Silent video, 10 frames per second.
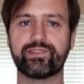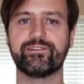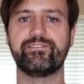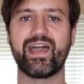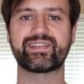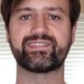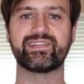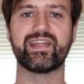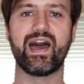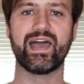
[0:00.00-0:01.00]
the
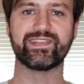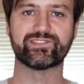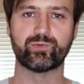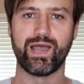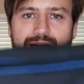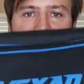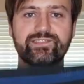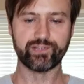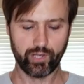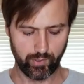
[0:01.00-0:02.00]
Vexan ice rod.
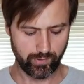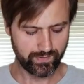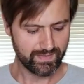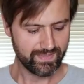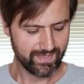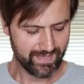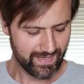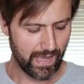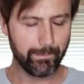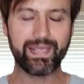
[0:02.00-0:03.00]
So
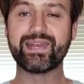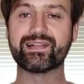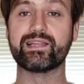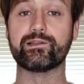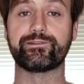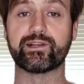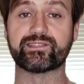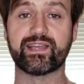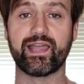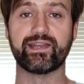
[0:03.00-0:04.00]
immediately the
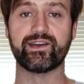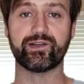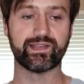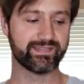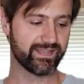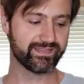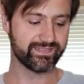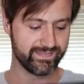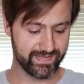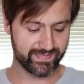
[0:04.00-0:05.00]
first thing I noticed
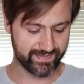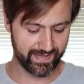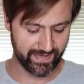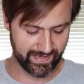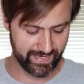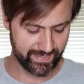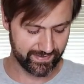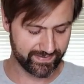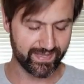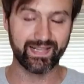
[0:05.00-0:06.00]
is this thing
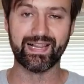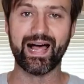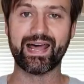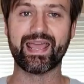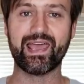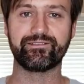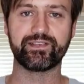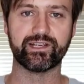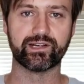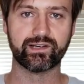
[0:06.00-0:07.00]
is a lot
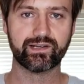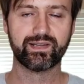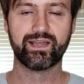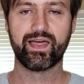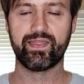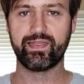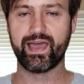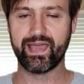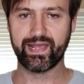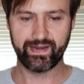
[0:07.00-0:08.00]
heavier
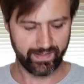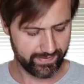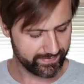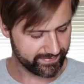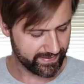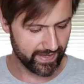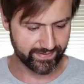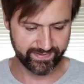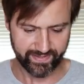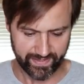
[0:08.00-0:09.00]
than the
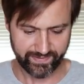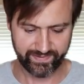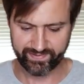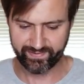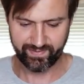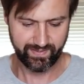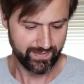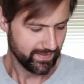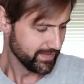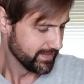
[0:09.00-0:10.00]
Celsius.
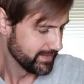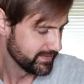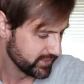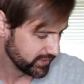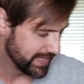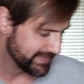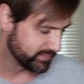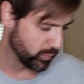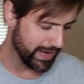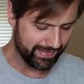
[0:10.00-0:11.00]
So
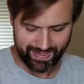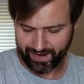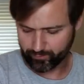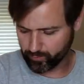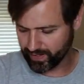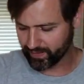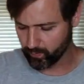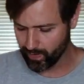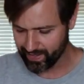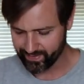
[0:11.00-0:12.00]
let's weigh that right
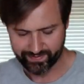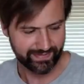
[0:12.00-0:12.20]
away. The